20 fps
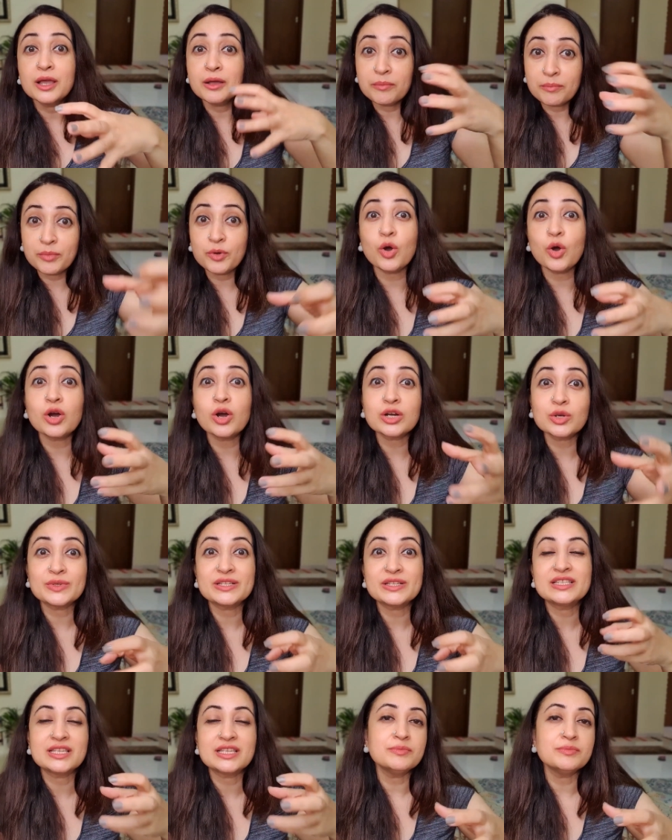blocked
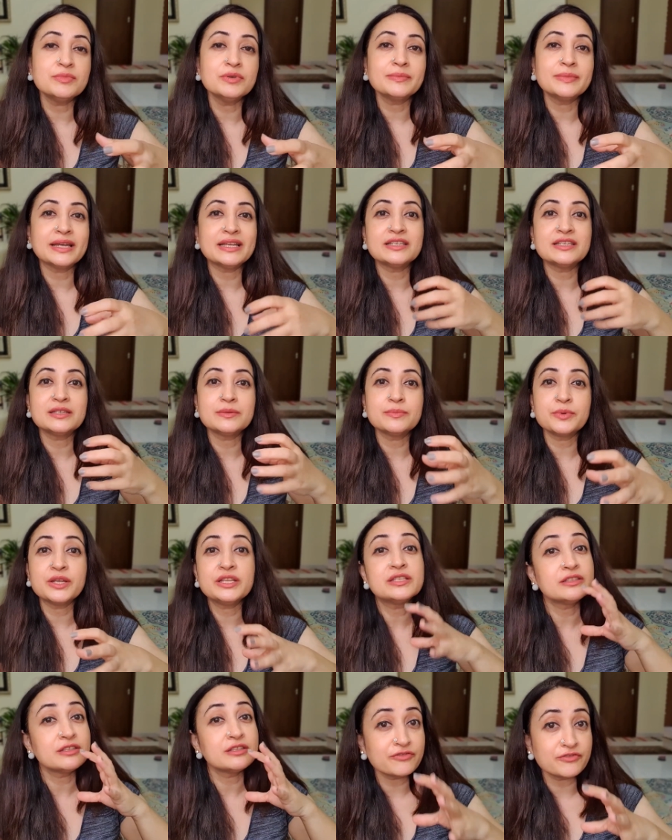with sebum and debris
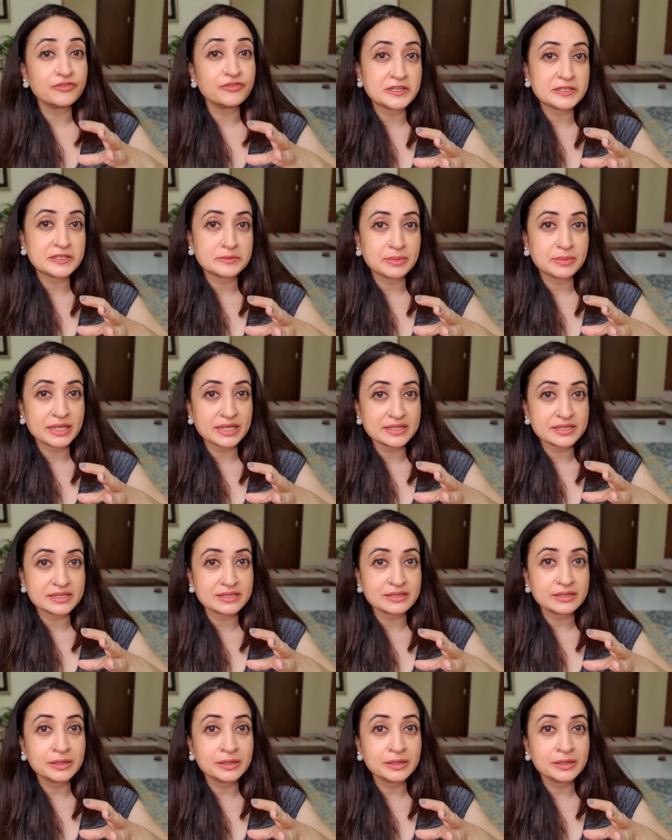in the first place.